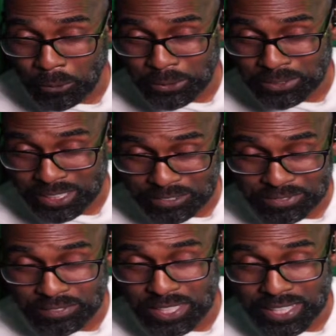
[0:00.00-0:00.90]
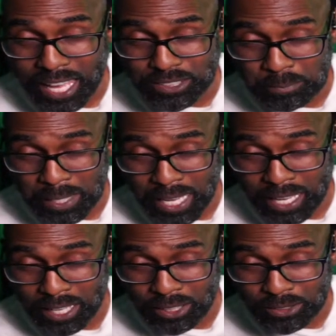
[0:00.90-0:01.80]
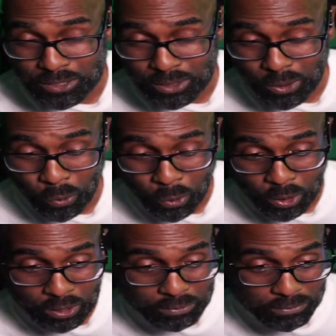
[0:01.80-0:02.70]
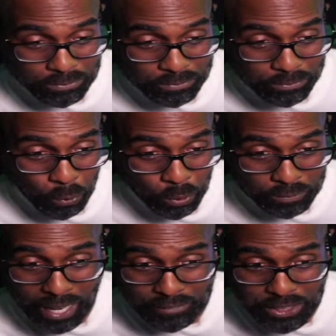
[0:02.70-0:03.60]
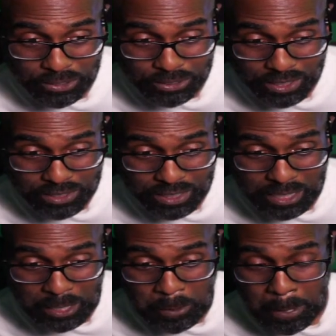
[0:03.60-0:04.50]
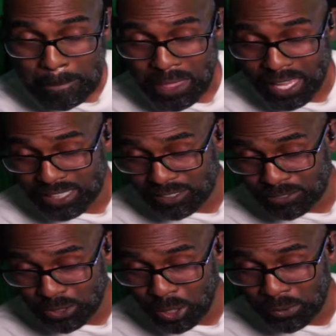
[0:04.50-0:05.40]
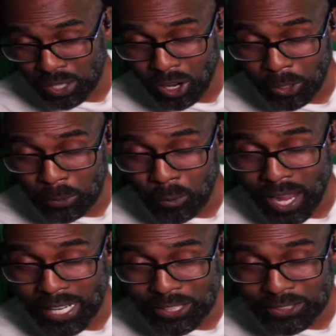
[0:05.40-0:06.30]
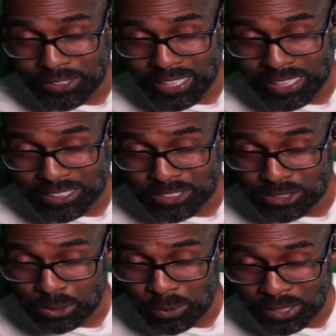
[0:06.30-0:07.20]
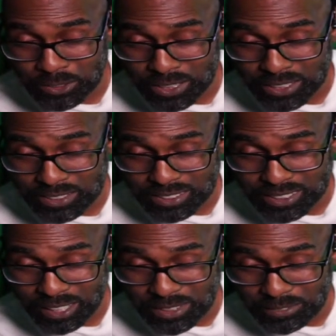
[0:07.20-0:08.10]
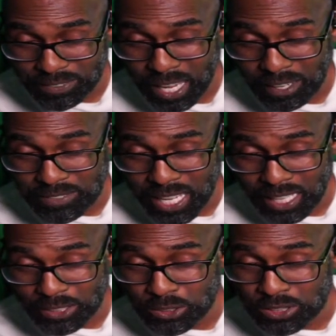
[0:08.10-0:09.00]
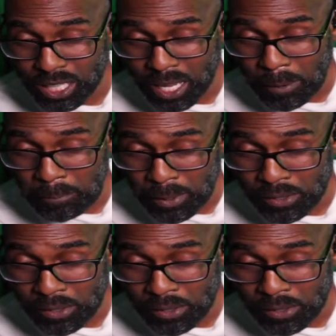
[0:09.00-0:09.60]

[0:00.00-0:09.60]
it's 50,000 miles or 4 or 5 years, they said. And then if you go with the hardwired, it's $275 a month,